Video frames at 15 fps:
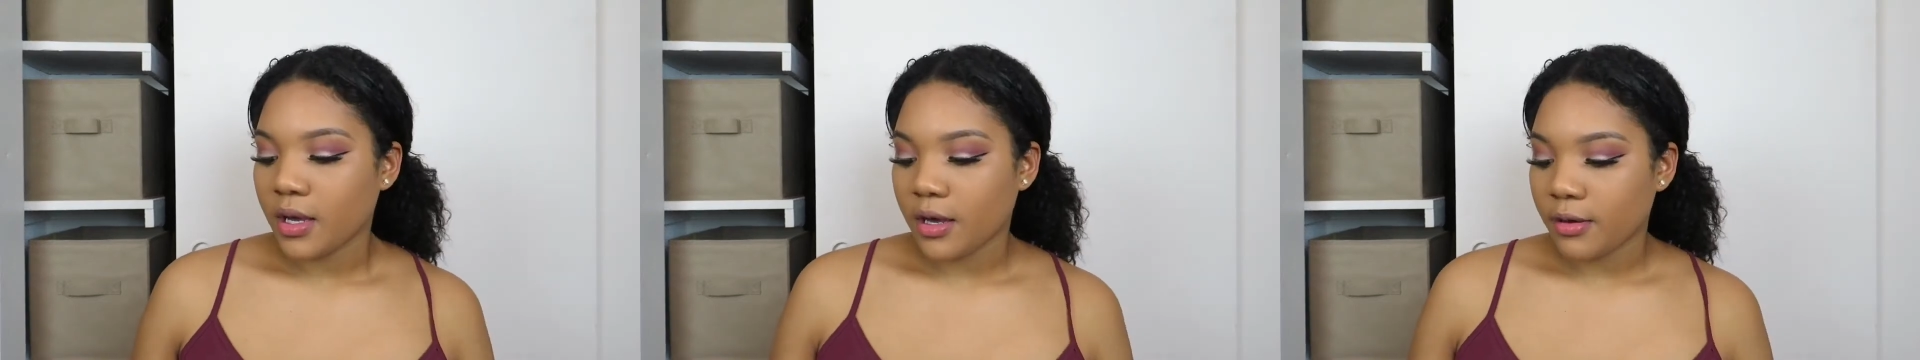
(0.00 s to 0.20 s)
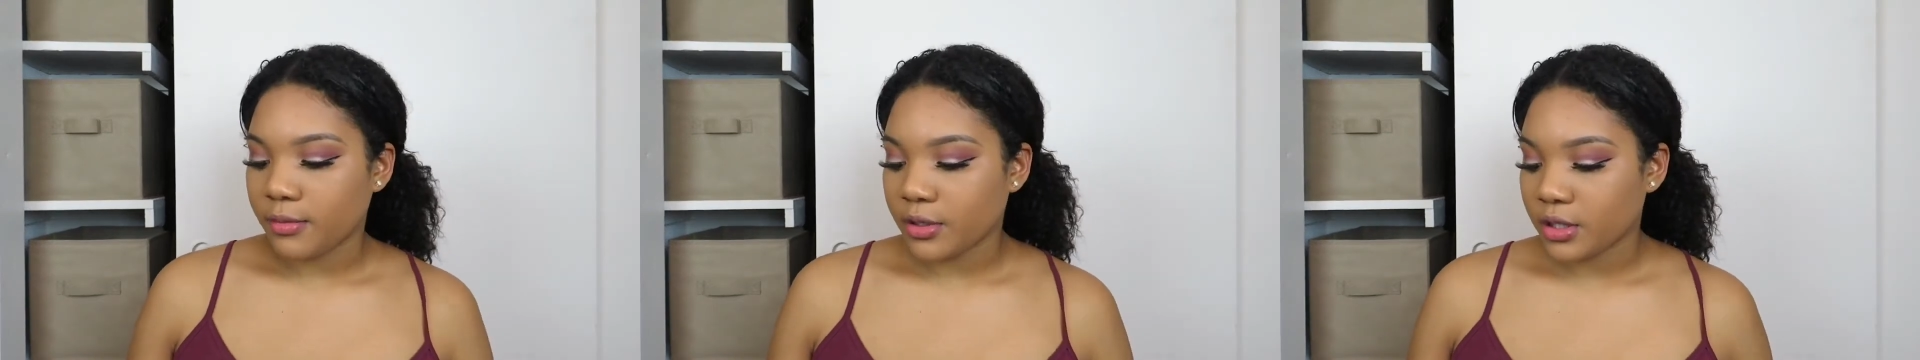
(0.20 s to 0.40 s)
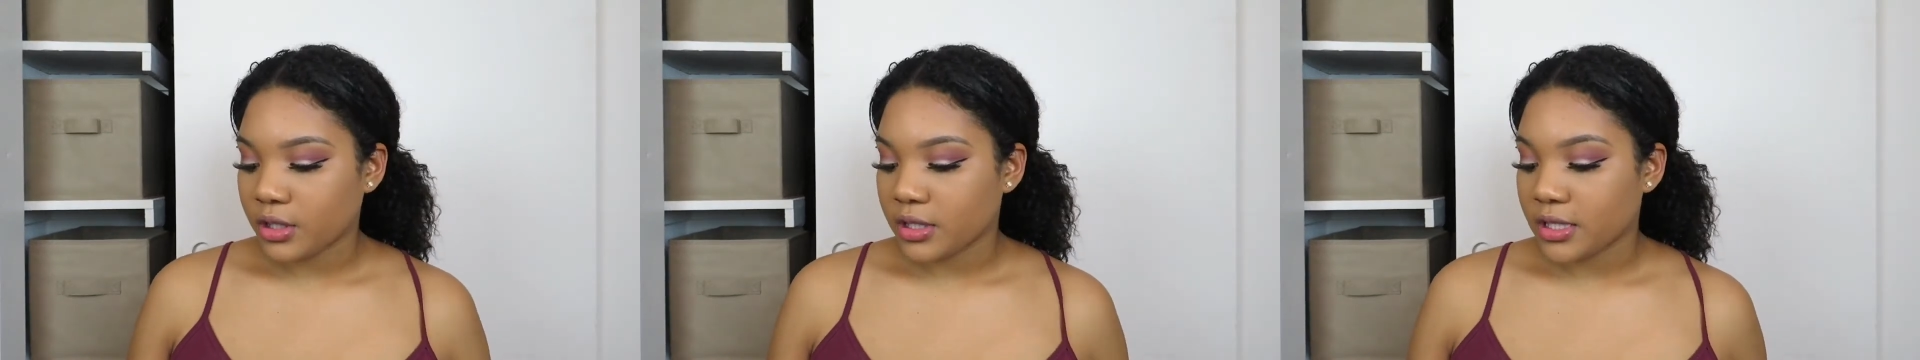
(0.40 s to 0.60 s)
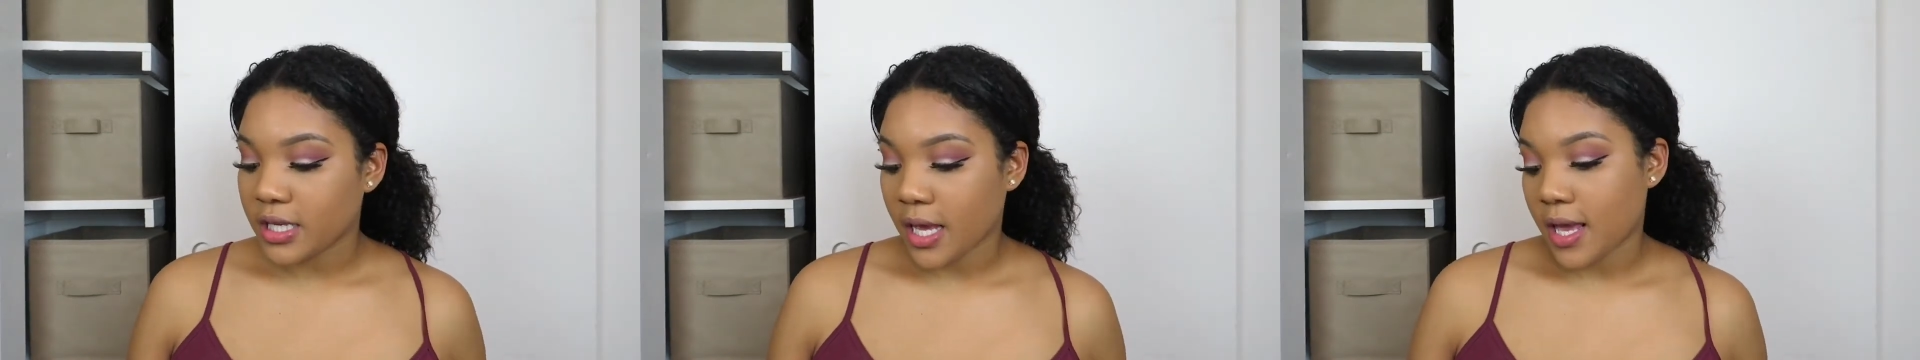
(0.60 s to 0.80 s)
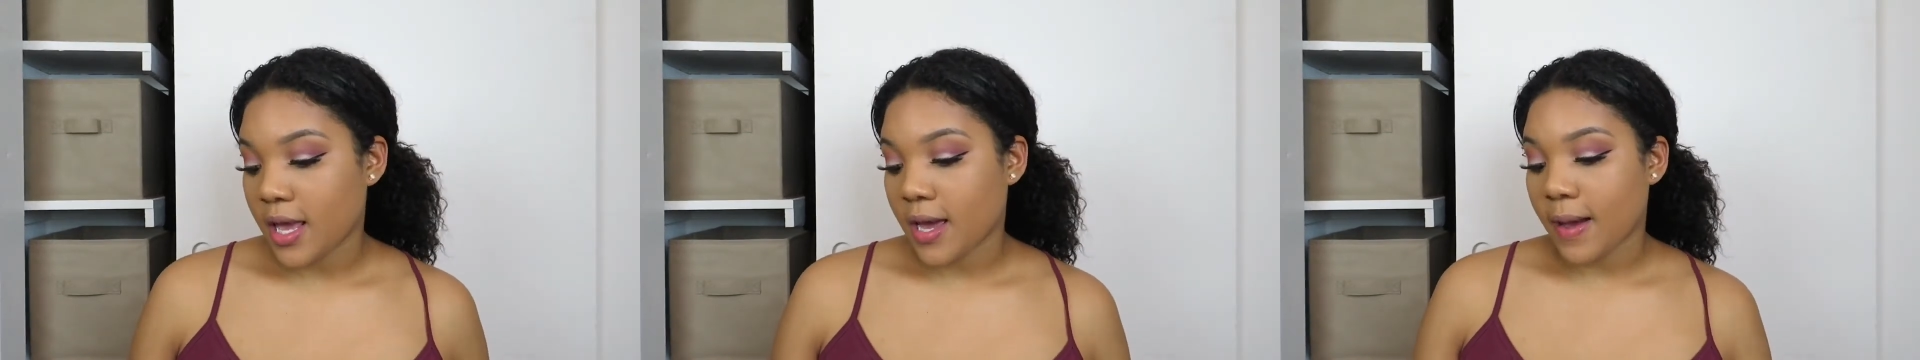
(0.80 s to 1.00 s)
I'm gonna
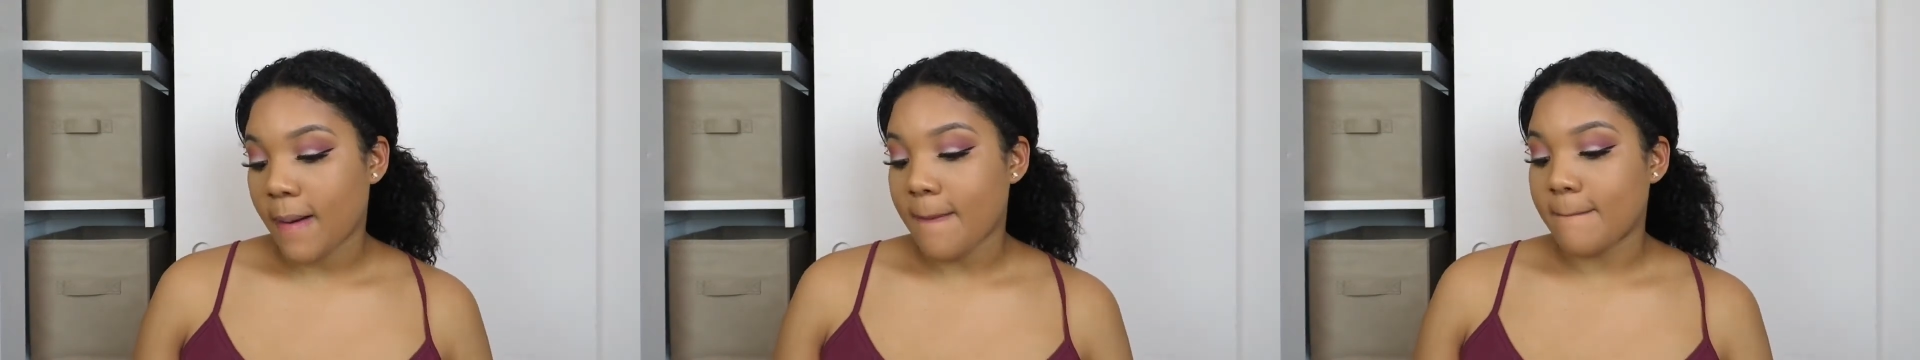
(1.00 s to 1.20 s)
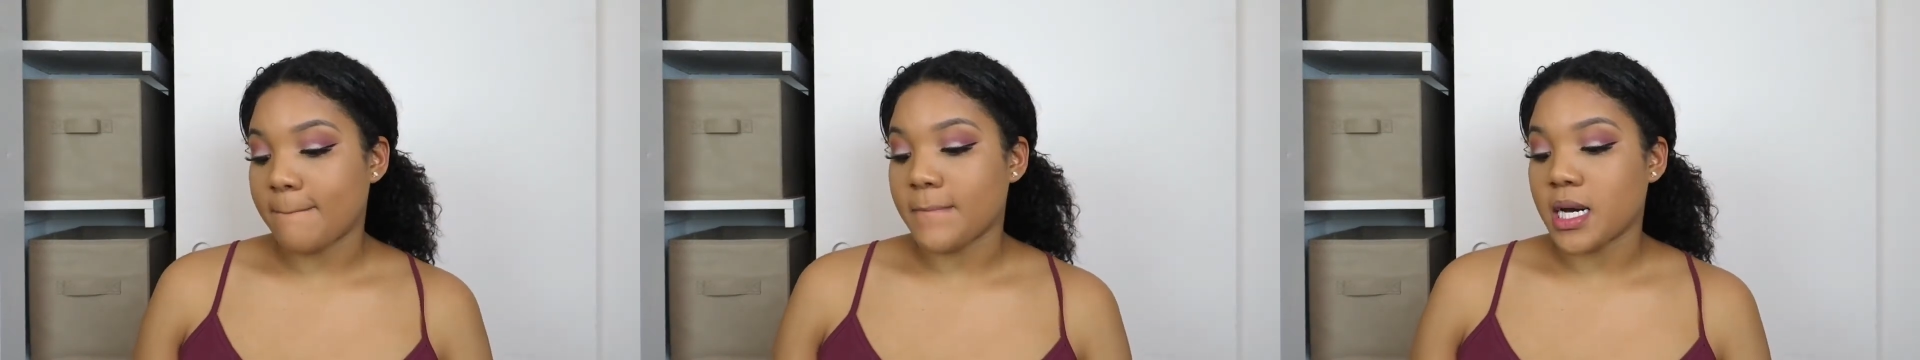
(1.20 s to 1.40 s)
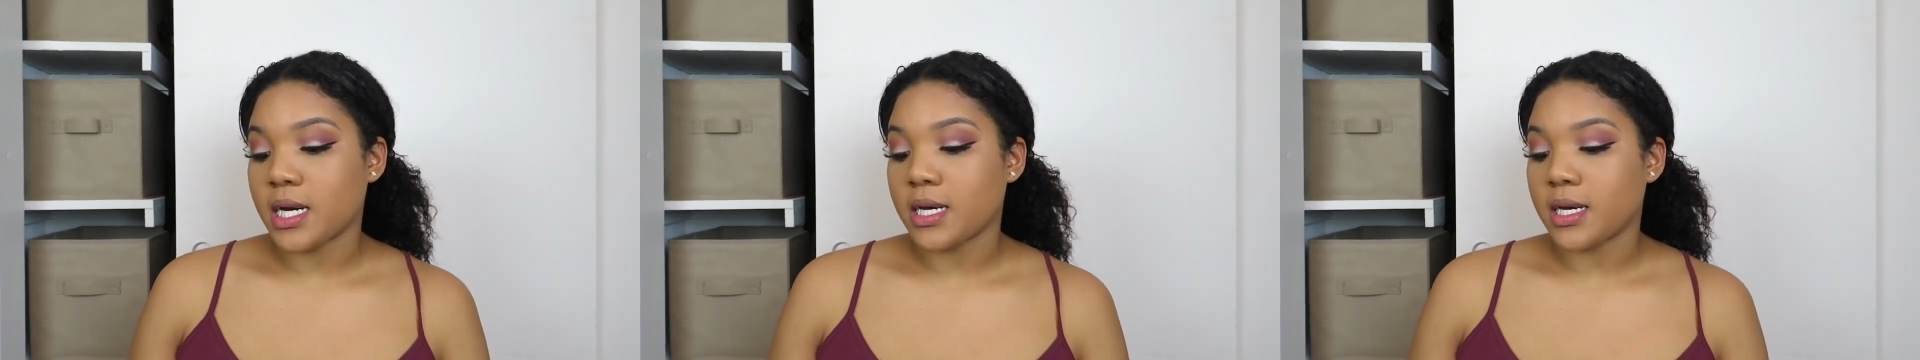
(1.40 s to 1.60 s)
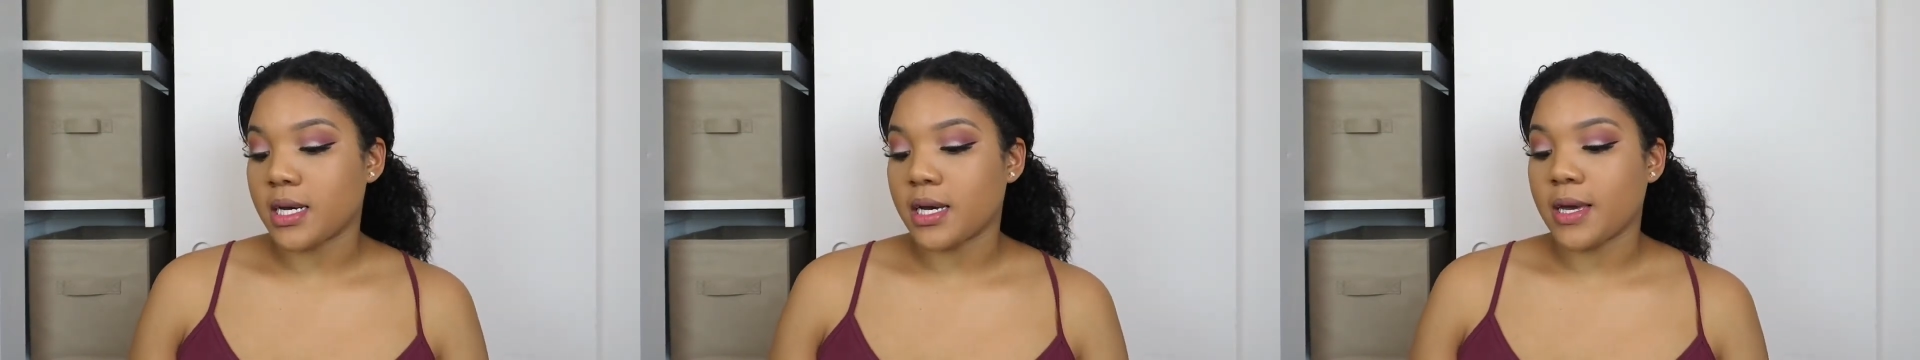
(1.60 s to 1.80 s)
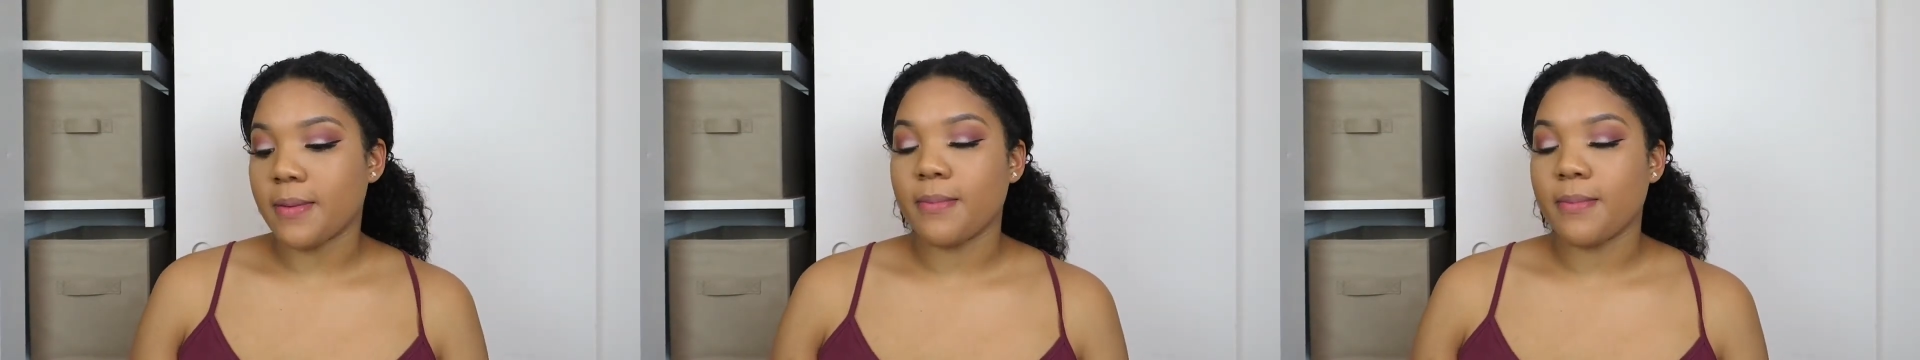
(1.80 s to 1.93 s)
take my